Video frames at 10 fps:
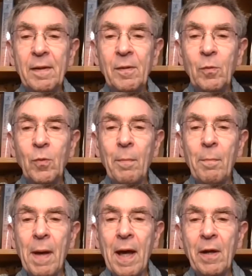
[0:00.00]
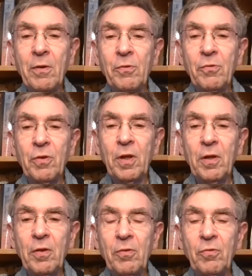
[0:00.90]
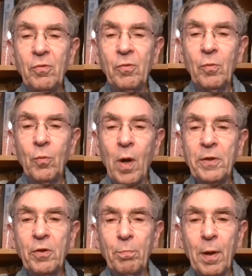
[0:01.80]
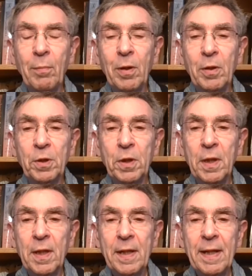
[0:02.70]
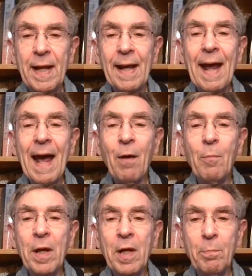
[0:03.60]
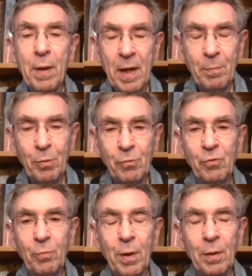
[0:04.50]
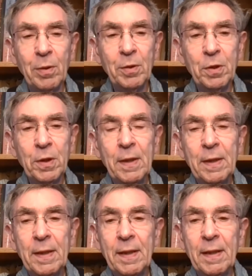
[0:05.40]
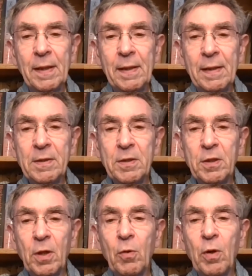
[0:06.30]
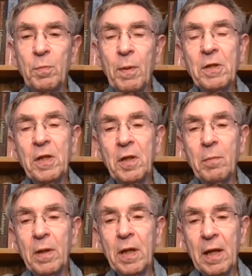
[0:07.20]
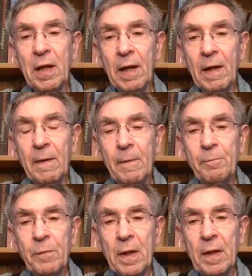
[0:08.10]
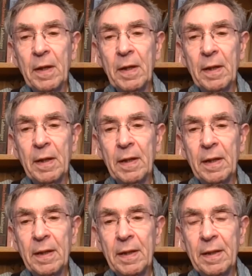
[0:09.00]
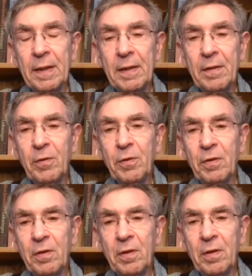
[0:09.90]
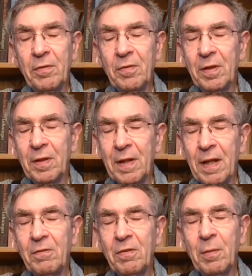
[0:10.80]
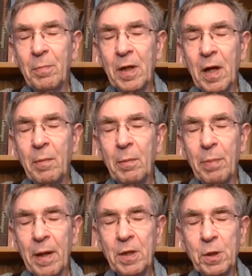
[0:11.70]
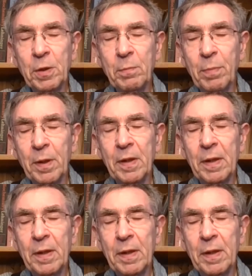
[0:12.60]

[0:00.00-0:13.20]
what matters is what you publish, not how many papers you publish. So especially at the beginning, there's a tendency to become impatient, but